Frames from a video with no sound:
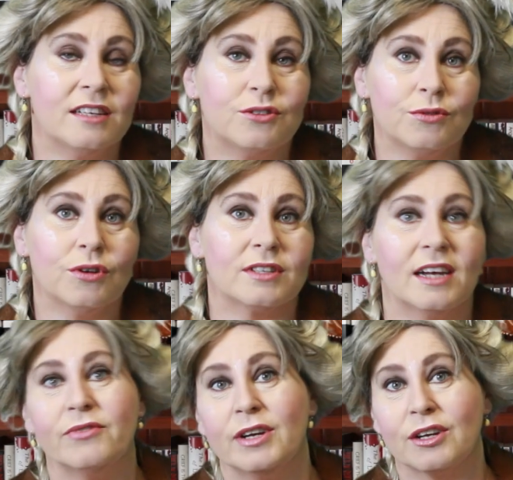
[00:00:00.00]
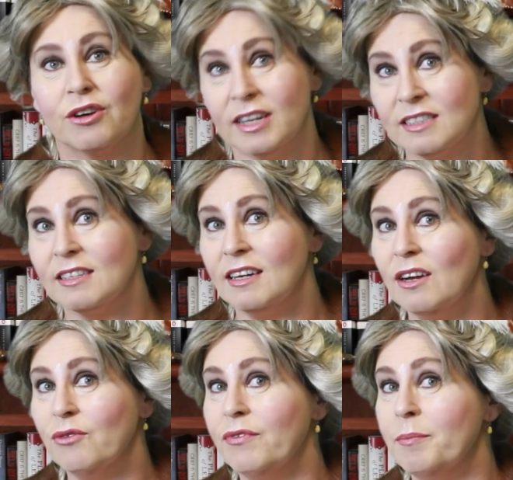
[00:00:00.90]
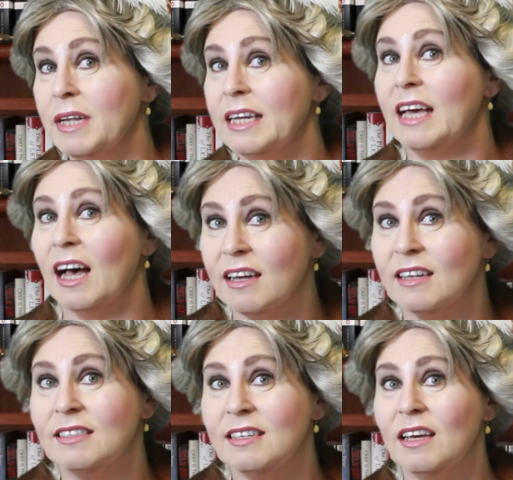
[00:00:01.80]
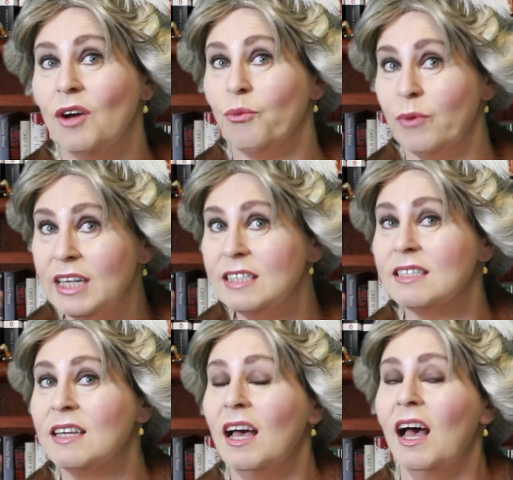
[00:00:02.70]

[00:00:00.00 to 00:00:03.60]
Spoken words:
do not have a great deal of familiarity with